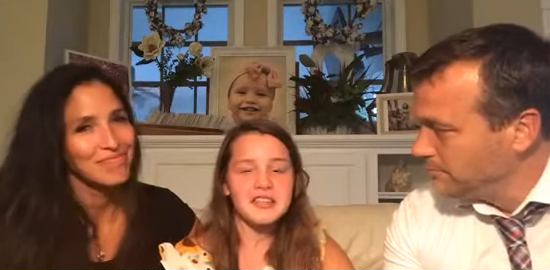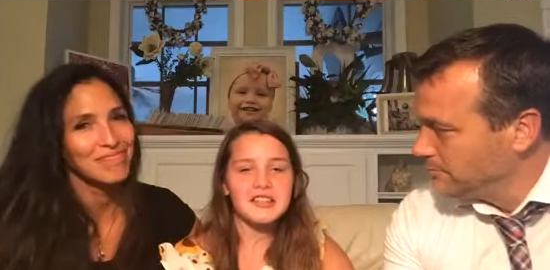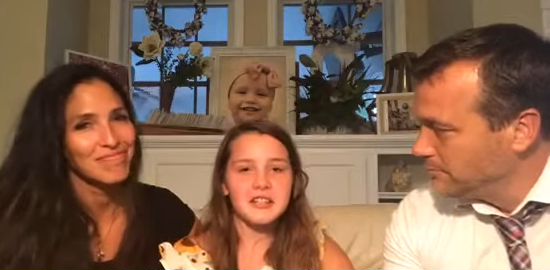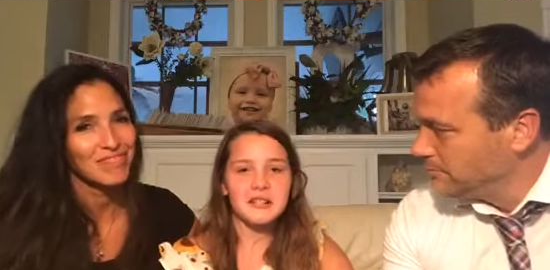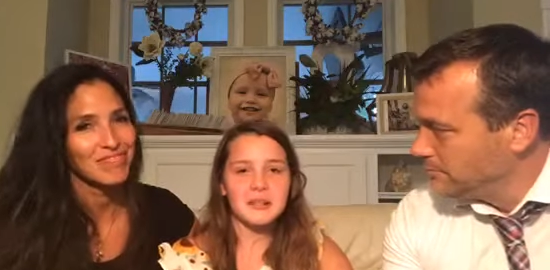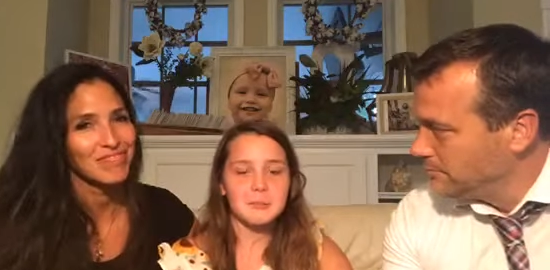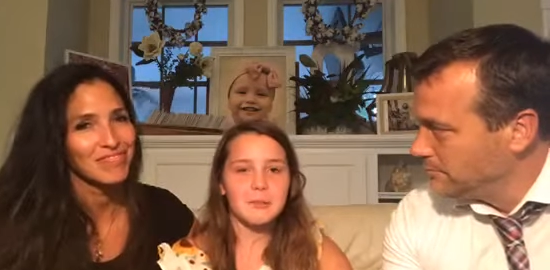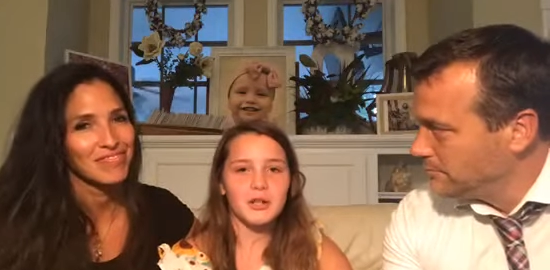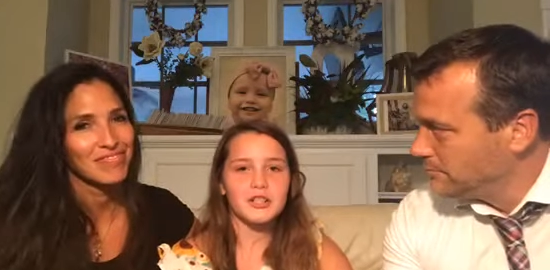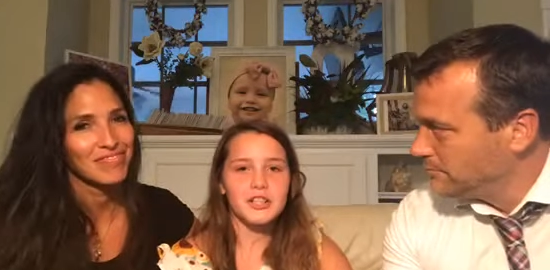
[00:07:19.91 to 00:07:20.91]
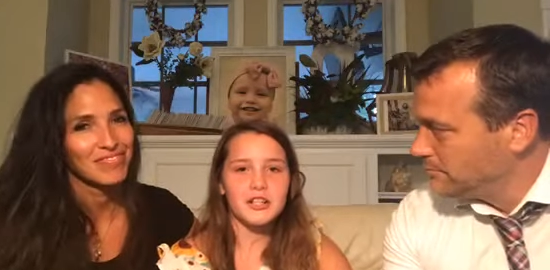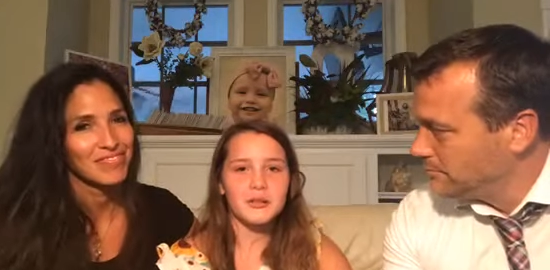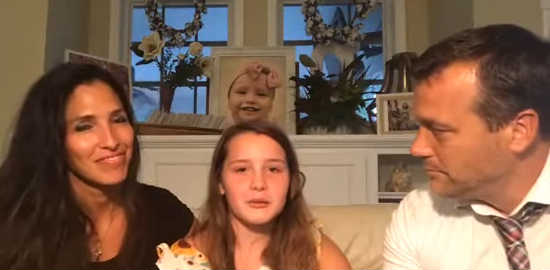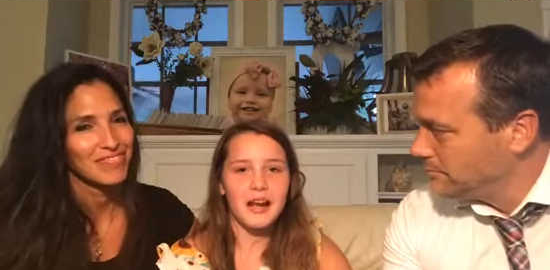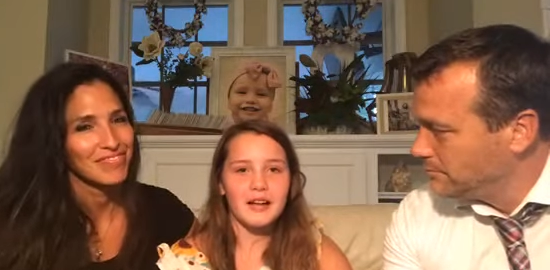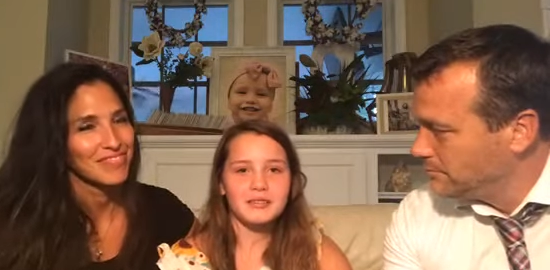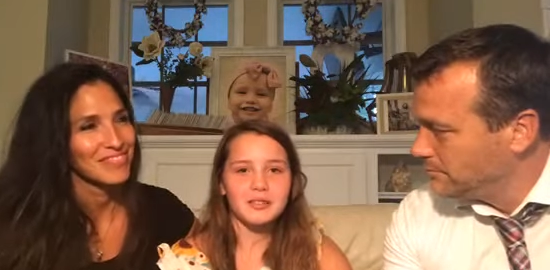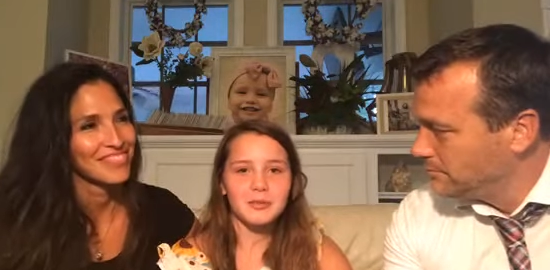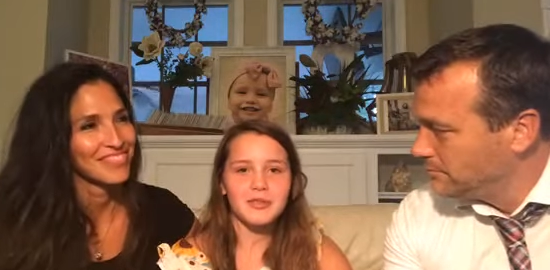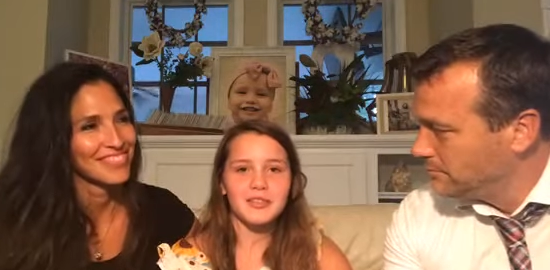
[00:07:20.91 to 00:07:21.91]
Speaker 1: start like marching around.
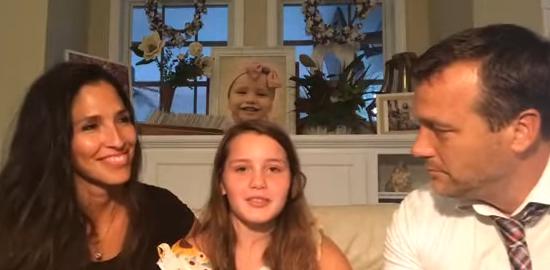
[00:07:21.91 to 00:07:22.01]
Just,